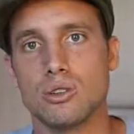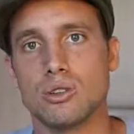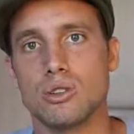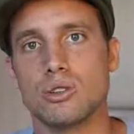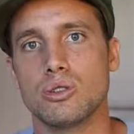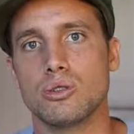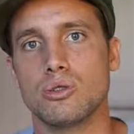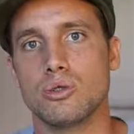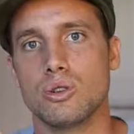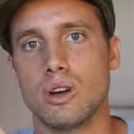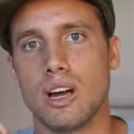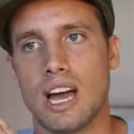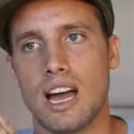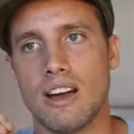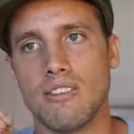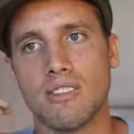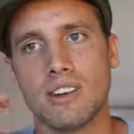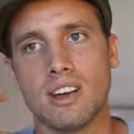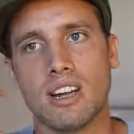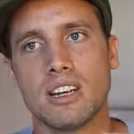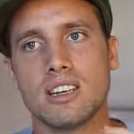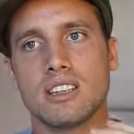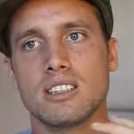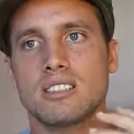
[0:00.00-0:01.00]
you'll have
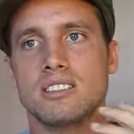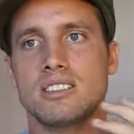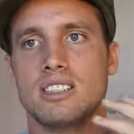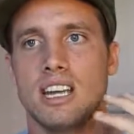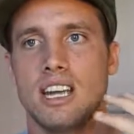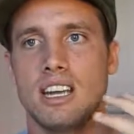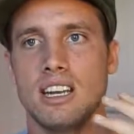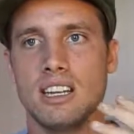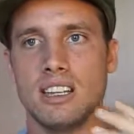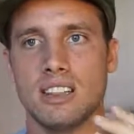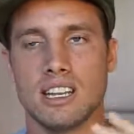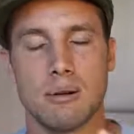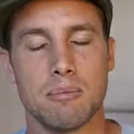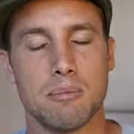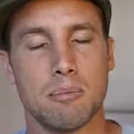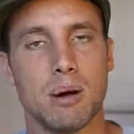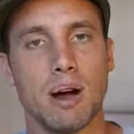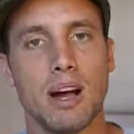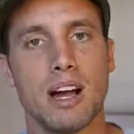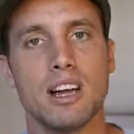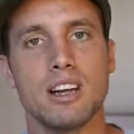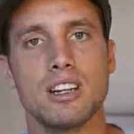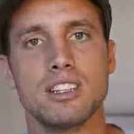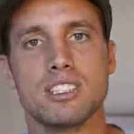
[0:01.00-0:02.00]
an understanding that
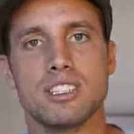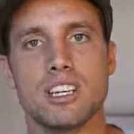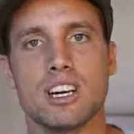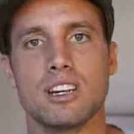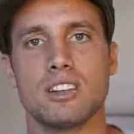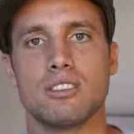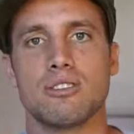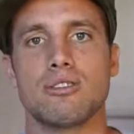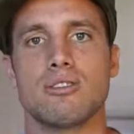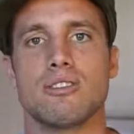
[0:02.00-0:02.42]
biochar is